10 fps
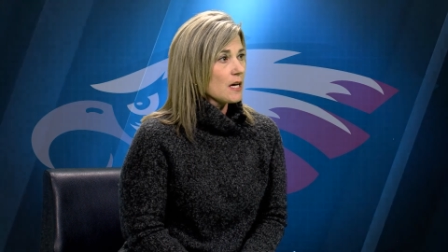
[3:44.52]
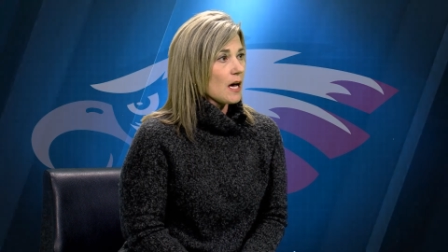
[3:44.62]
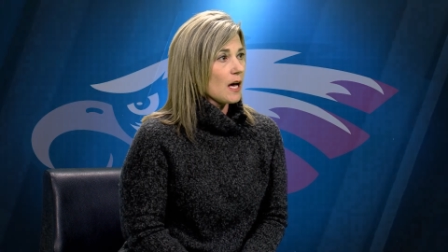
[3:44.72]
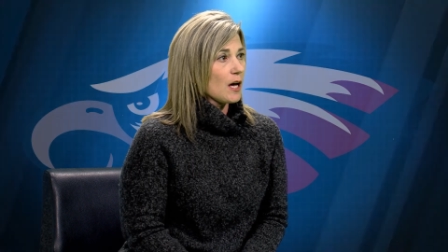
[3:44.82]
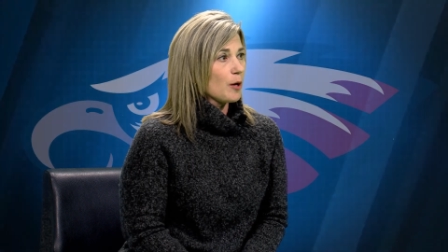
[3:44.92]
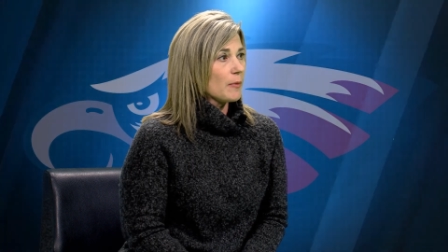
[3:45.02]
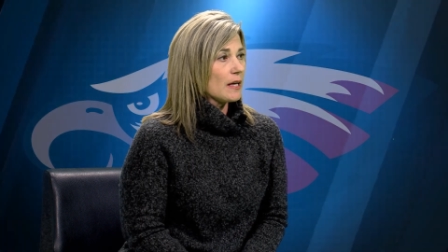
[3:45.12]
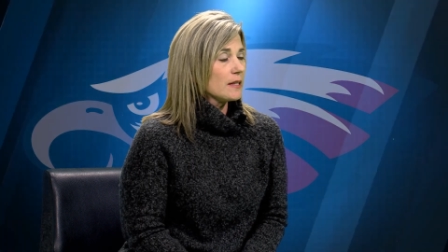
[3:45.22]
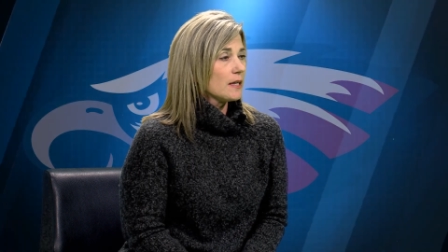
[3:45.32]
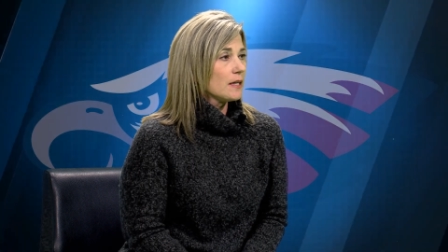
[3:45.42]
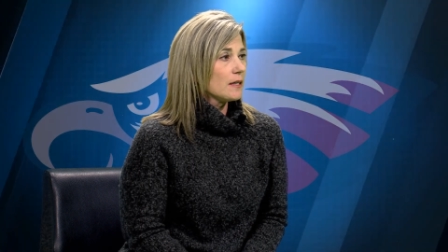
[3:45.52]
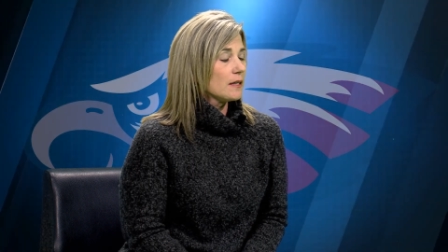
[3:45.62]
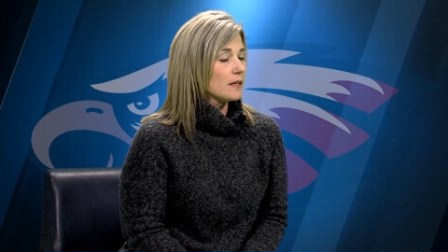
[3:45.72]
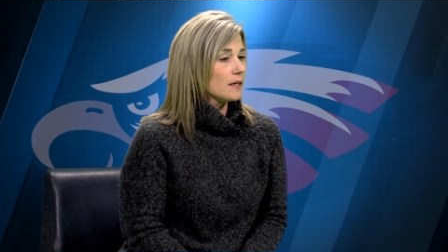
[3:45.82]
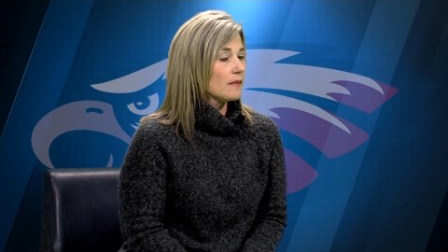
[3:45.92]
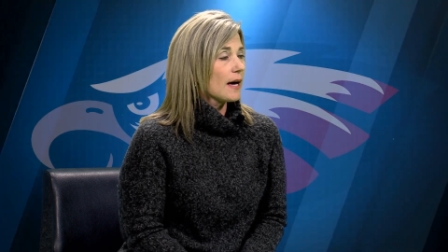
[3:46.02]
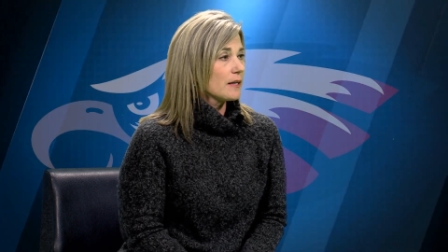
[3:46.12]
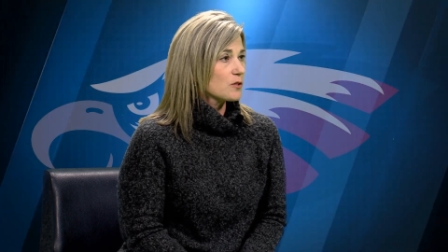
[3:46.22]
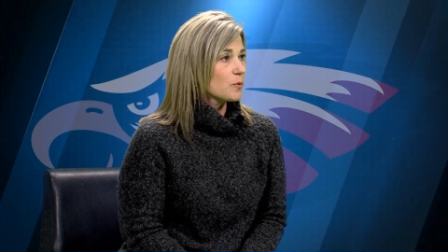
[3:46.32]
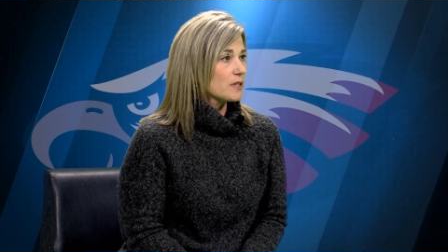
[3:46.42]
And then that
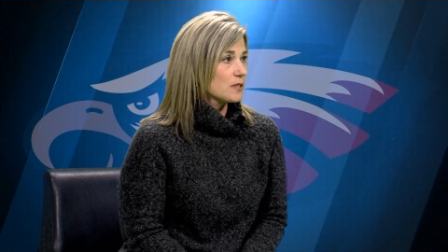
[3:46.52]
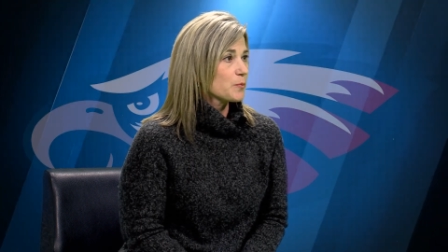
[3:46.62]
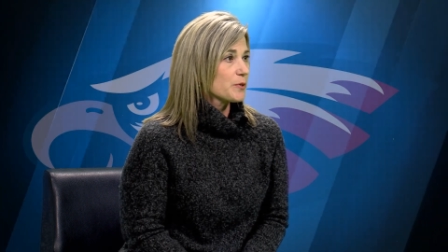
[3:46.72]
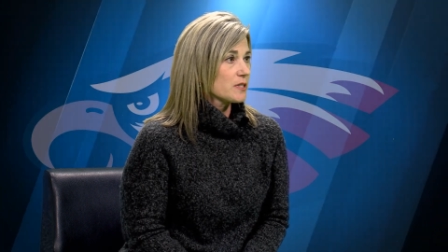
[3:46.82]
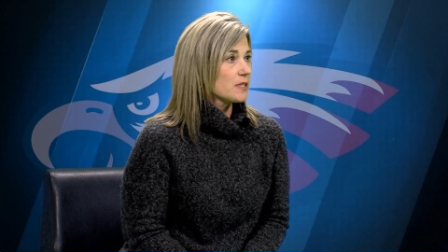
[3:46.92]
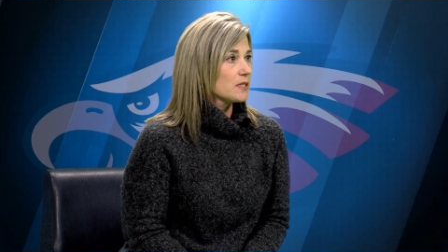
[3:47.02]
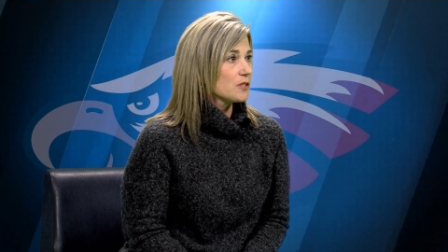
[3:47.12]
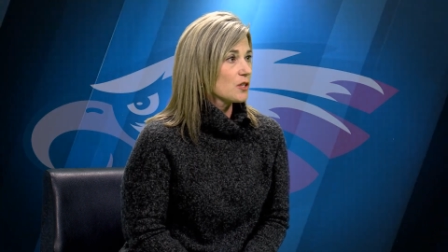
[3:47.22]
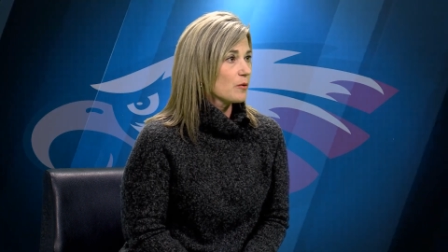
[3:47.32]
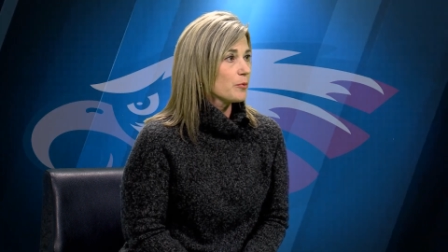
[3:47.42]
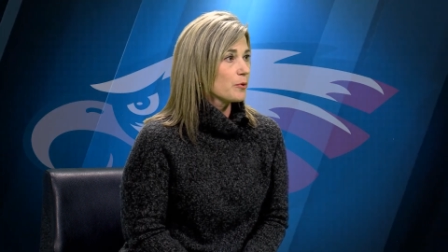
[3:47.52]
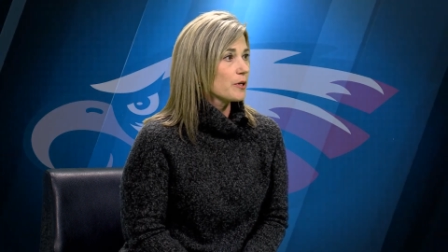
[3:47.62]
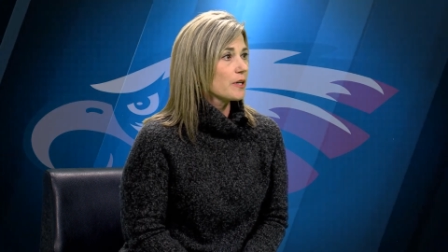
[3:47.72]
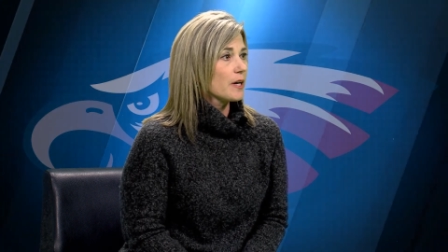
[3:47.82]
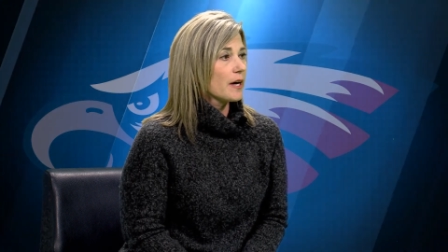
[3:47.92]
is what is presented to the board.